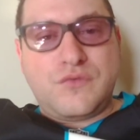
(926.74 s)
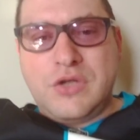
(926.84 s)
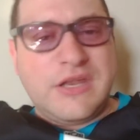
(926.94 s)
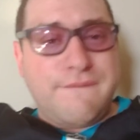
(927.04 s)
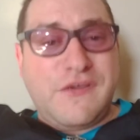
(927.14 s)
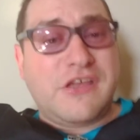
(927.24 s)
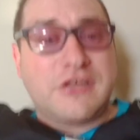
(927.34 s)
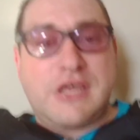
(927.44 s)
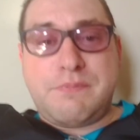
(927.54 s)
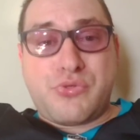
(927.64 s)
And if he can
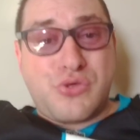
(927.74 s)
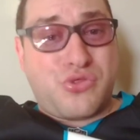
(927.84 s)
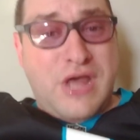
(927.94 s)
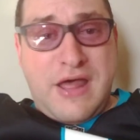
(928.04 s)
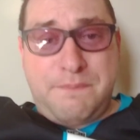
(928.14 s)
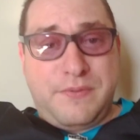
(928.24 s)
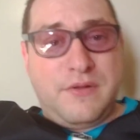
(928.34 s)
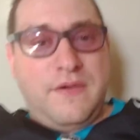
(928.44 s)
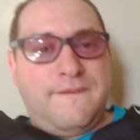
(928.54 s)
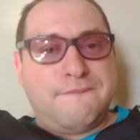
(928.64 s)
keep this up,
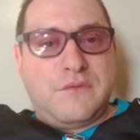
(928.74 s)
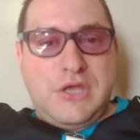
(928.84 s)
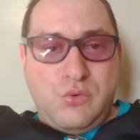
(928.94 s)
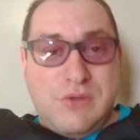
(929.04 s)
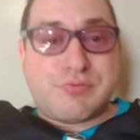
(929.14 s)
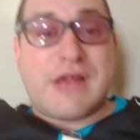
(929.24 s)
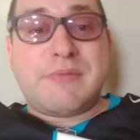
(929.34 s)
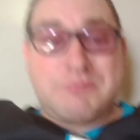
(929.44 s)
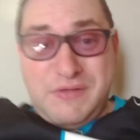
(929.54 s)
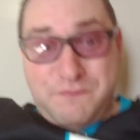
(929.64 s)
he will
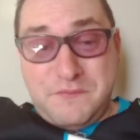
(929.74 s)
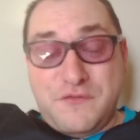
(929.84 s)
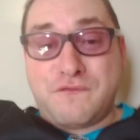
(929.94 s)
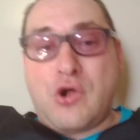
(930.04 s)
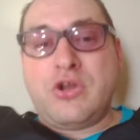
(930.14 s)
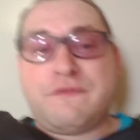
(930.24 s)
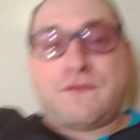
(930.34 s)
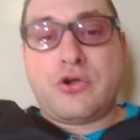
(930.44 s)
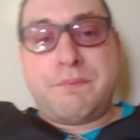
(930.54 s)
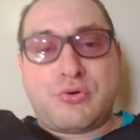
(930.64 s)
probably be voted
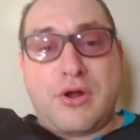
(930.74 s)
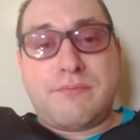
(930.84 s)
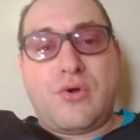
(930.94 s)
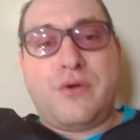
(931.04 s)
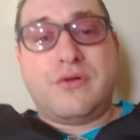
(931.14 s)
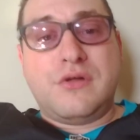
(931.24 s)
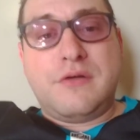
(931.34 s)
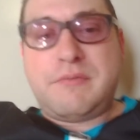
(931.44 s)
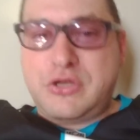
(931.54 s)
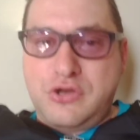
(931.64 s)
for the Pro Bowl.
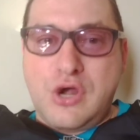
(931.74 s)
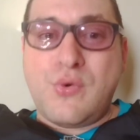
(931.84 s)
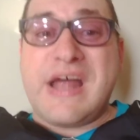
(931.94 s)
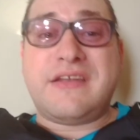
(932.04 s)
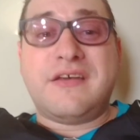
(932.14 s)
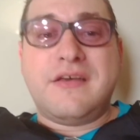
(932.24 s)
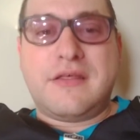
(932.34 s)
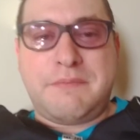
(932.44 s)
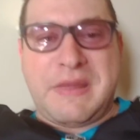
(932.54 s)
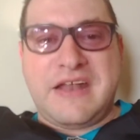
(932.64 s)
But you know what?
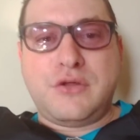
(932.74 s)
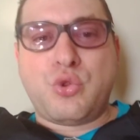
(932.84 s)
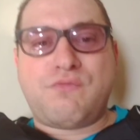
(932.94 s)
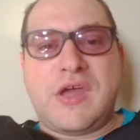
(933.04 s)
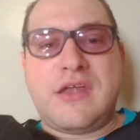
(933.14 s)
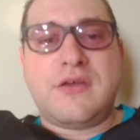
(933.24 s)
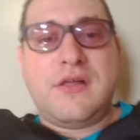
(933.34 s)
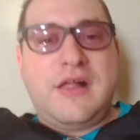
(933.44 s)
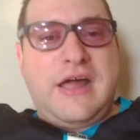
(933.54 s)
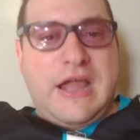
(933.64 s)
The Panthers fan,
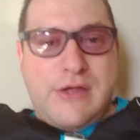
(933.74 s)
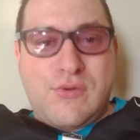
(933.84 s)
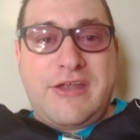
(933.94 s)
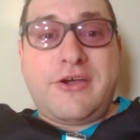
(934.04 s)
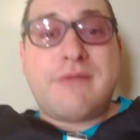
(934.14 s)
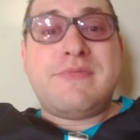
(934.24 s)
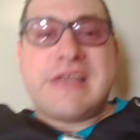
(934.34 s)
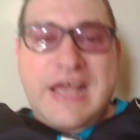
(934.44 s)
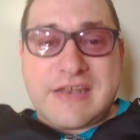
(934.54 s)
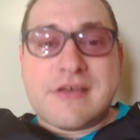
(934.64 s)
I'd rather him
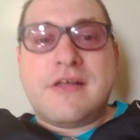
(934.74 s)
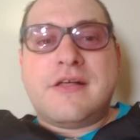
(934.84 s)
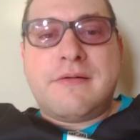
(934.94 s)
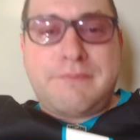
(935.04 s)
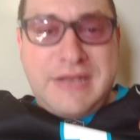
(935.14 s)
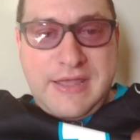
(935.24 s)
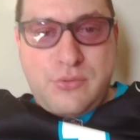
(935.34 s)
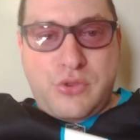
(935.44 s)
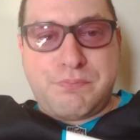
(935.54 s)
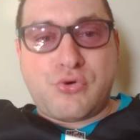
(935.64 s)
not play
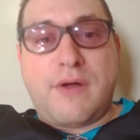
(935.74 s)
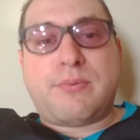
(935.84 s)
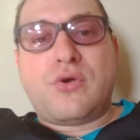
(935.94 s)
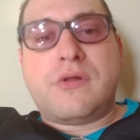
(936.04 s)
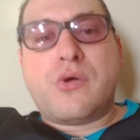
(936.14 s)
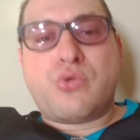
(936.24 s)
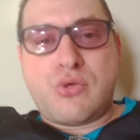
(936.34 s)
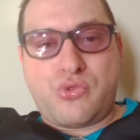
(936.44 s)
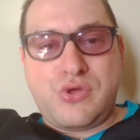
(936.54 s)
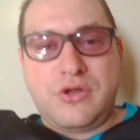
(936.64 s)
in the Pro Bowl
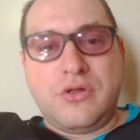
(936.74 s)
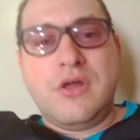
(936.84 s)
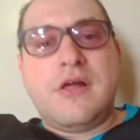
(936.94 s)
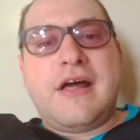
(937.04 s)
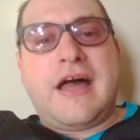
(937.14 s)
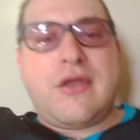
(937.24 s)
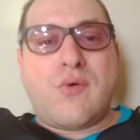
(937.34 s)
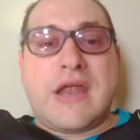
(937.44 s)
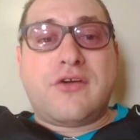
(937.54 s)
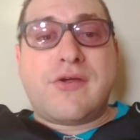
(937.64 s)
this year. I'd
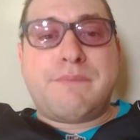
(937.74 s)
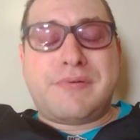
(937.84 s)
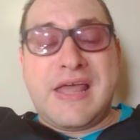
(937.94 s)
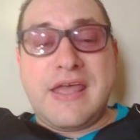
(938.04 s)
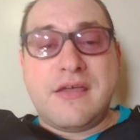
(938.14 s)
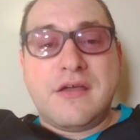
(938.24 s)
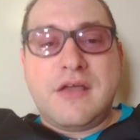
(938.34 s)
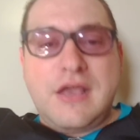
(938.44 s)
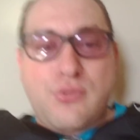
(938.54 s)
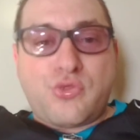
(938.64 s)
rather him play
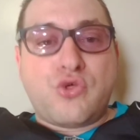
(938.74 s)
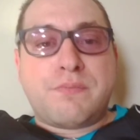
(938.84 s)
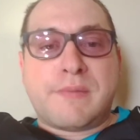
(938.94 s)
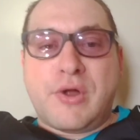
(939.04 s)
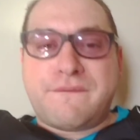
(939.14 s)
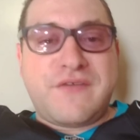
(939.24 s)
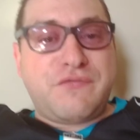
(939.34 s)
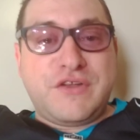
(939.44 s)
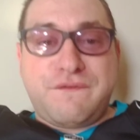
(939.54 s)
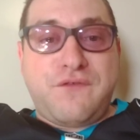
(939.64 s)
in Super Bowl
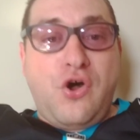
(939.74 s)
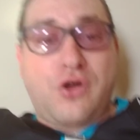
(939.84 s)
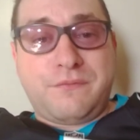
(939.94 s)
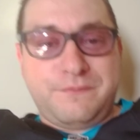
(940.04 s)
54.